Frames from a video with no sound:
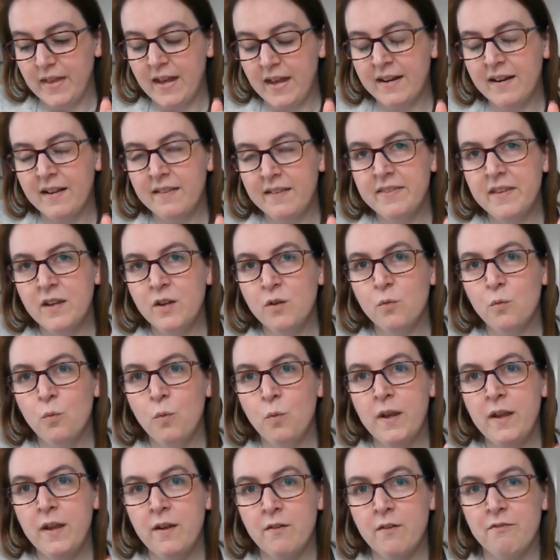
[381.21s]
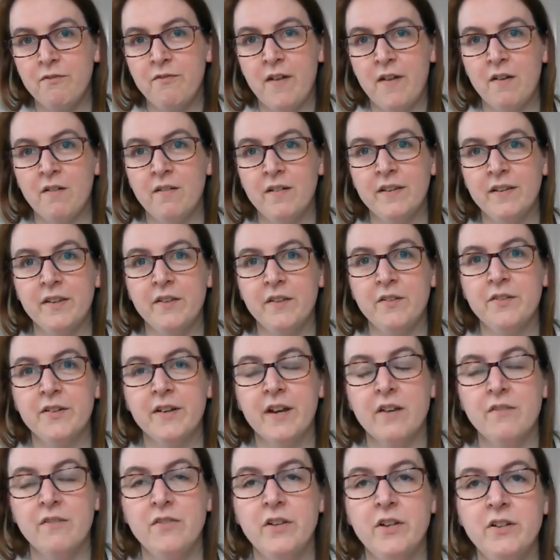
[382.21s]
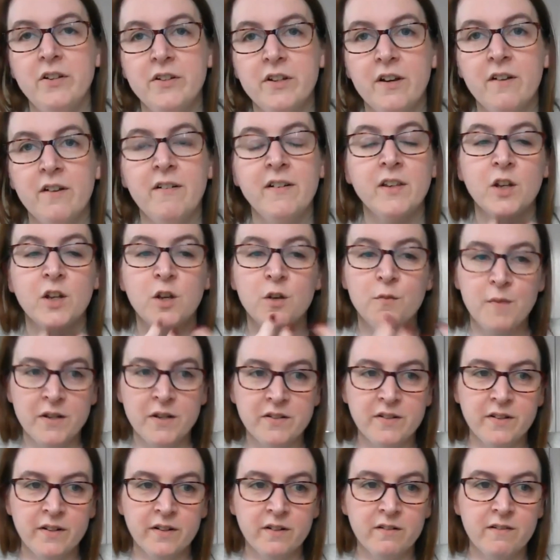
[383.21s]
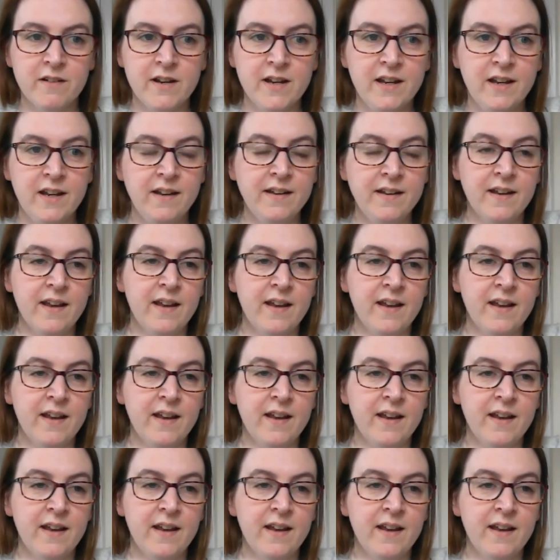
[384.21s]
And I think we have felt at Social Care Future, and the Commission agreed,